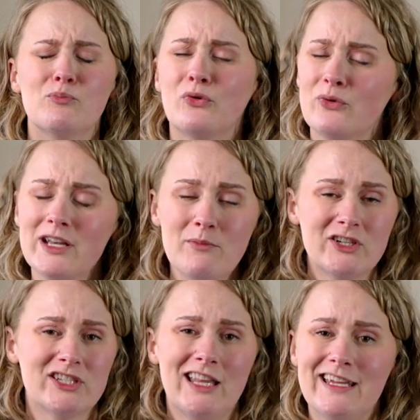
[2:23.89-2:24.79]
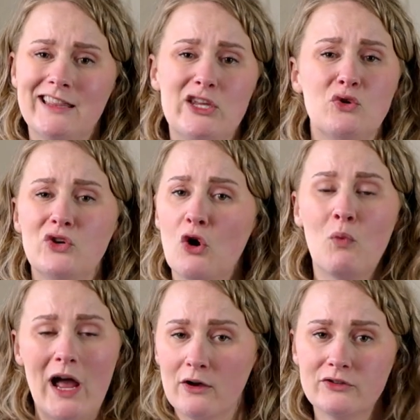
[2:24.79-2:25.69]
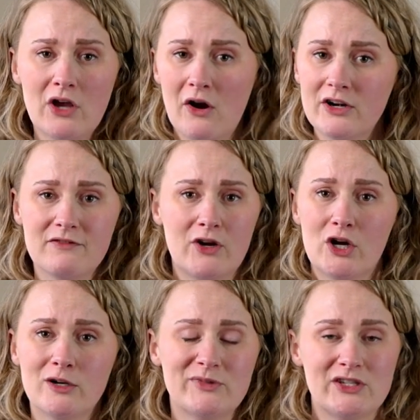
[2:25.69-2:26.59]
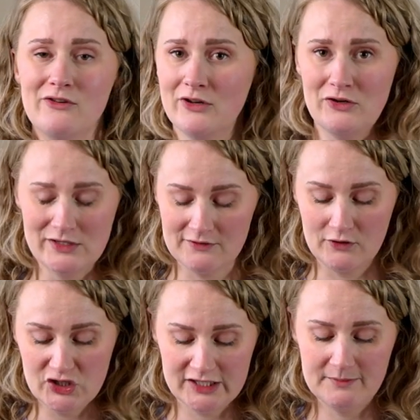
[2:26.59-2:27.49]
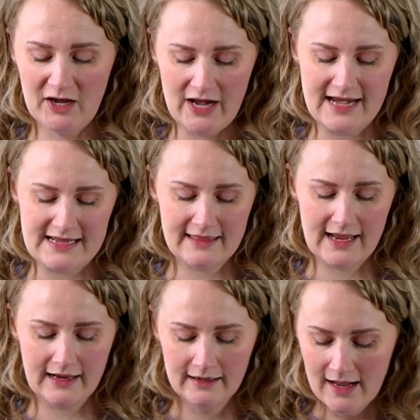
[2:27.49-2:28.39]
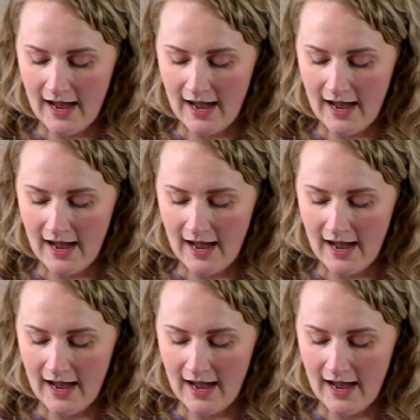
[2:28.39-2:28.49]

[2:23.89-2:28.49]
pretty much like the Uno wild card of herbs, so you can use it for just about anything.